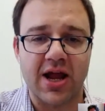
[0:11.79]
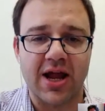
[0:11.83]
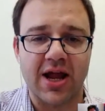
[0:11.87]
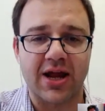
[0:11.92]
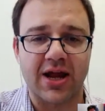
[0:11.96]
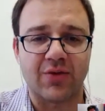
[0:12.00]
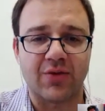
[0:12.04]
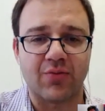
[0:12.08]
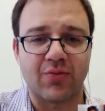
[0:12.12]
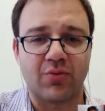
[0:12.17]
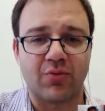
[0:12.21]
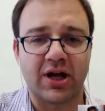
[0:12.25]

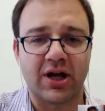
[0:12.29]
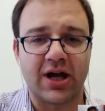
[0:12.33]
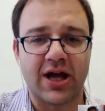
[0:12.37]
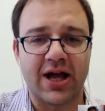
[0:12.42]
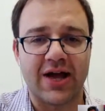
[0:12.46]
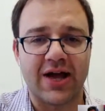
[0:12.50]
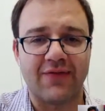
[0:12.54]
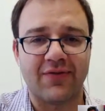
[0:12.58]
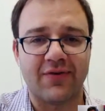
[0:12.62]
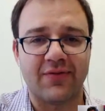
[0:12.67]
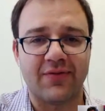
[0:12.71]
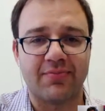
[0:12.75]
And we're going to
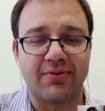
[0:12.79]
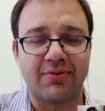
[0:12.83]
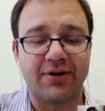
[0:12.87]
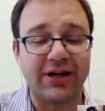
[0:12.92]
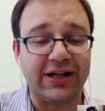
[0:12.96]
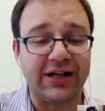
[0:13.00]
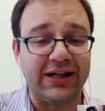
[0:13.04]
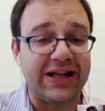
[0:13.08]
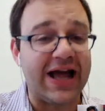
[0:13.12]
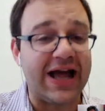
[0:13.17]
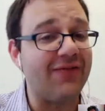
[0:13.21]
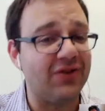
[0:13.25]
have a
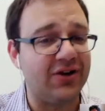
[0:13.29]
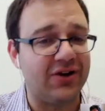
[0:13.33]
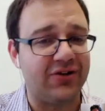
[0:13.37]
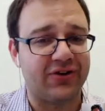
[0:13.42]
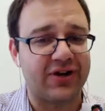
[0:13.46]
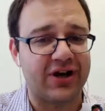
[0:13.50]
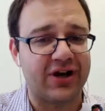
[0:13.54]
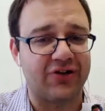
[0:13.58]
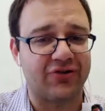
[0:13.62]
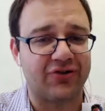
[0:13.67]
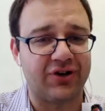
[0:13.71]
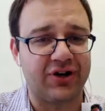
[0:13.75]
pretty lively
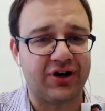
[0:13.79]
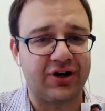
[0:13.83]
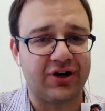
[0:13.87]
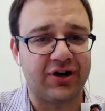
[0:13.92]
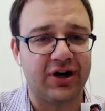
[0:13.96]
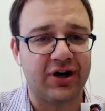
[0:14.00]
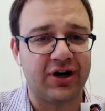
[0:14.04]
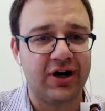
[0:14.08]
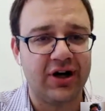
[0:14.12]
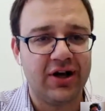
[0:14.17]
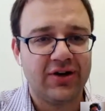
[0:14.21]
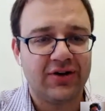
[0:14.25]
discussion here